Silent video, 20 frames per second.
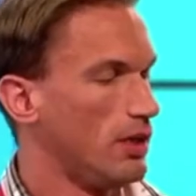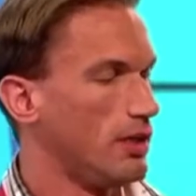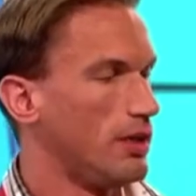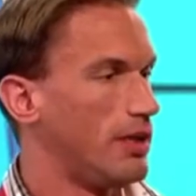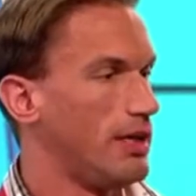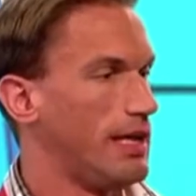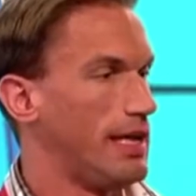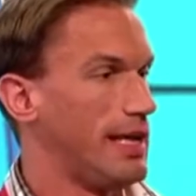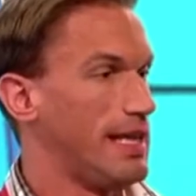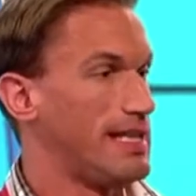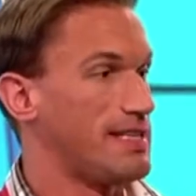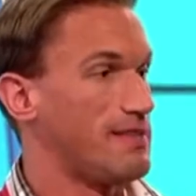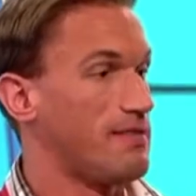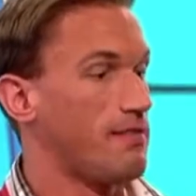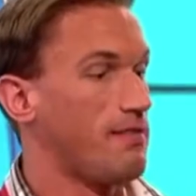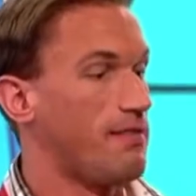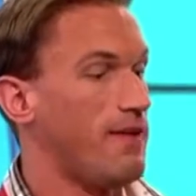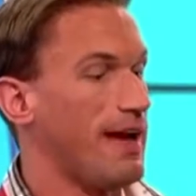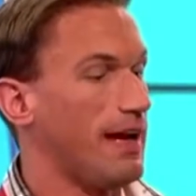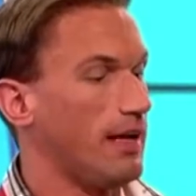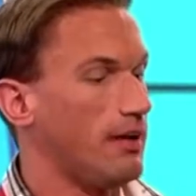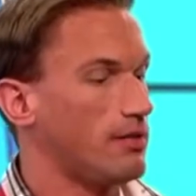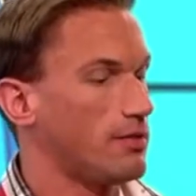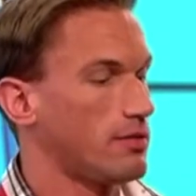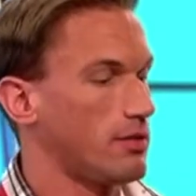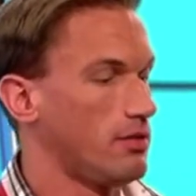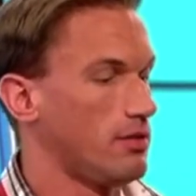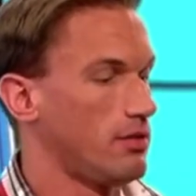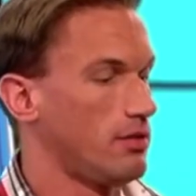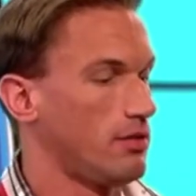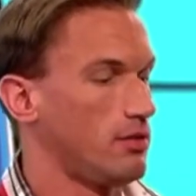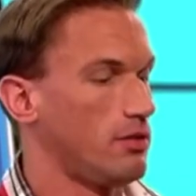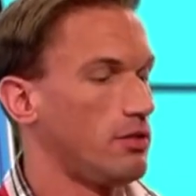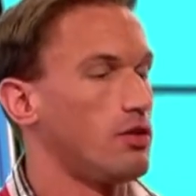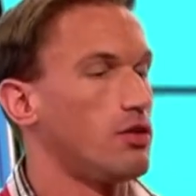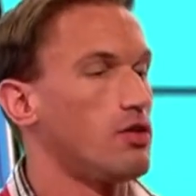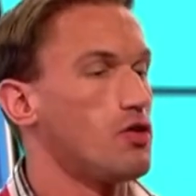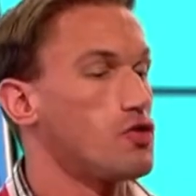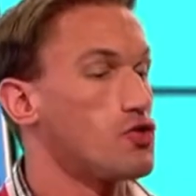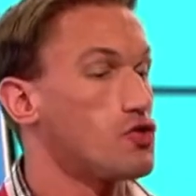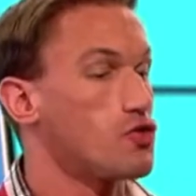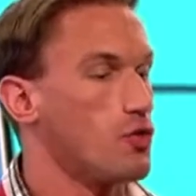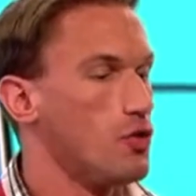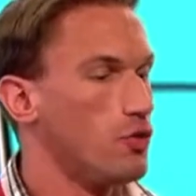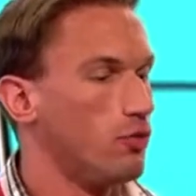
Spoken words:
It is in fact true.